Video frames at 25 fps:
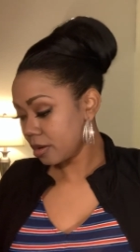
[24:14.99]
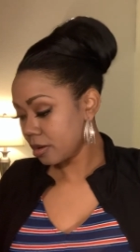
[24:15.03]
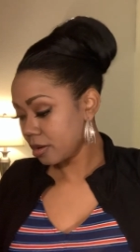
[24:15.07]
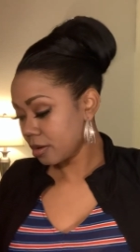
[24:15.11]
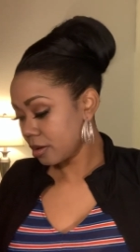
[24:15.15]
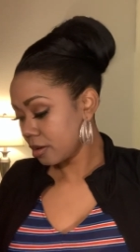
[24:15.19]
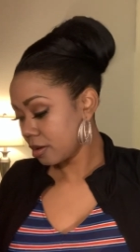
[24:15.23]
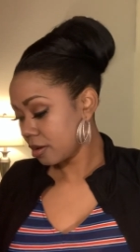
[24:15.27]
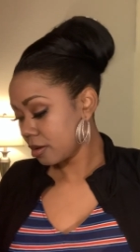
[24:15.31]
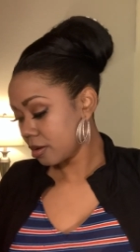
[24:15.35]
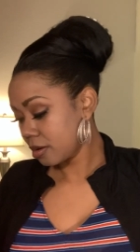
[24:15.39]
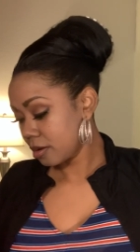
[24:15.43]

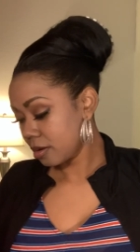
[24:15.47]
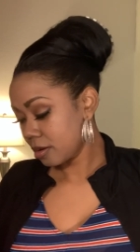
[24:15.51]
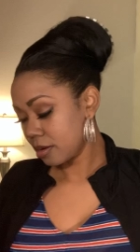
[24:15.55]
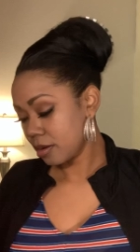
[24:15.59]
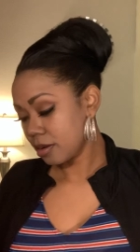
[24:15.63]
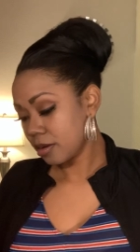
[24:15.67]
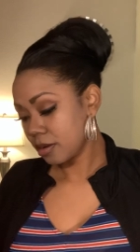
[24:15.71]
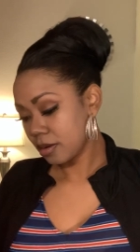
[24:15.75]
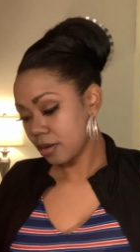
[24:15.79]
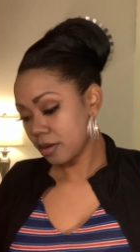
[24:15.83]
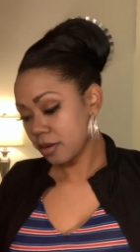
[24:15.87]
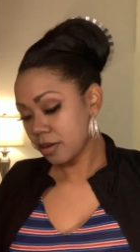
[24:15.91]

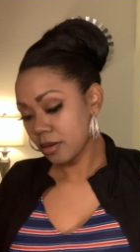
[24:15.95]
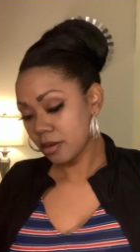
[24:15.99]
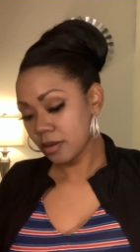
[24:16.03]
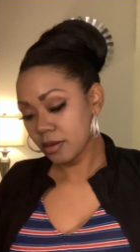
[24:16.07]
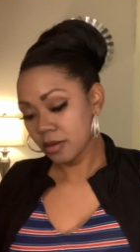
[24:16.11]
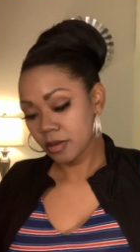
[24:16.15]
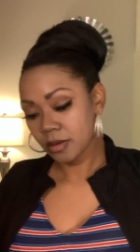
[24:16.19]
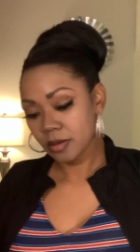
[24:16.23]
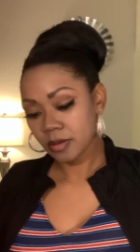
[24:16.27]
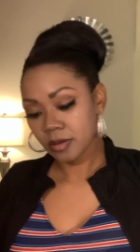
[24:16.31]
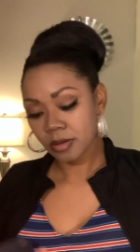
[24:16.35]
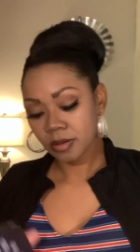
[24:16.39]

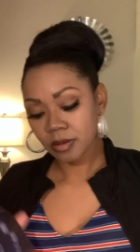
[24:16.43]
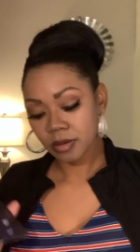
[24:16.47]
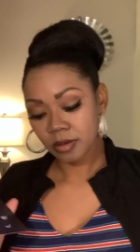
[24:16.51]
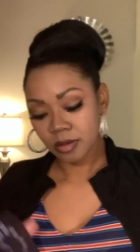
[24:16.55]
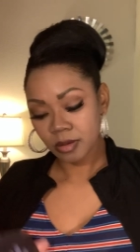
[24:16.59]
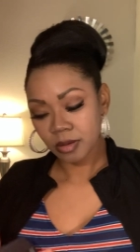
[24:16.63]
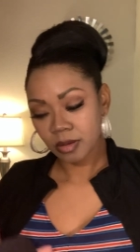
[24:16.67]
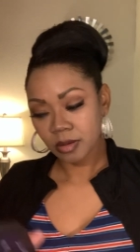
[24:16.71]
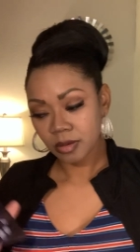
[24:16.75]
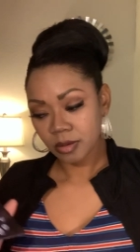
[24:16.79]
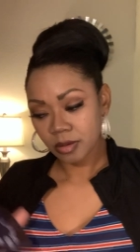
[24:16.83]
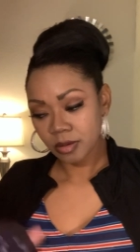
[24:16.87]

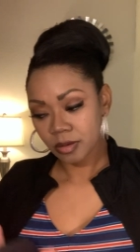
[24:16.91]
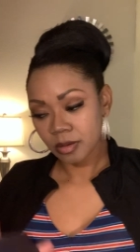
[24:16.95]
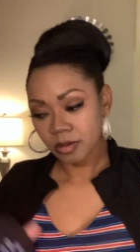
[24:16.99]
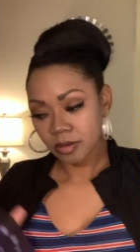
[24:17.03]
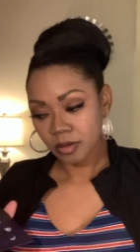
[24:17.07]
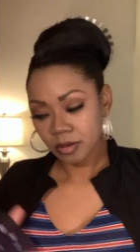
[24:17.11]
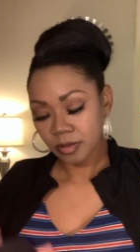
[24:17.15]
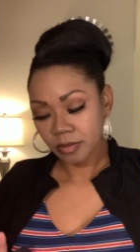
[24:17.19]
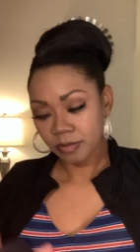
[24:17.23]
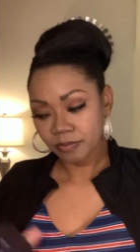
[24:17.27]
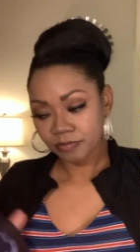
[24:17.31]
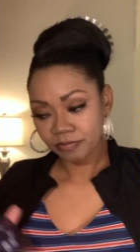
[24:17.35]

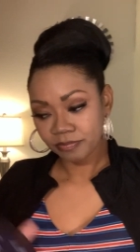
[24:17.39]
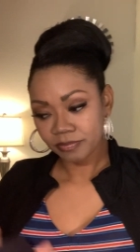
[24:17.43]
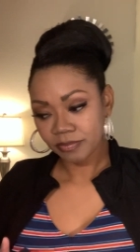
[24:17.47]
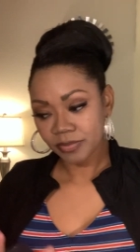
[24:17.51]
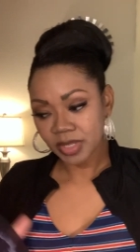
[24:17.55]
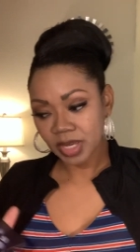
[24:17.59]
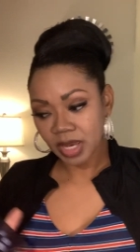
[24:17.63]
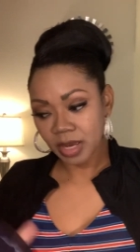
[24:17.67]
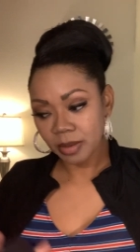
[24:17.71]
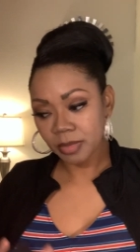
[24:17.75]
Time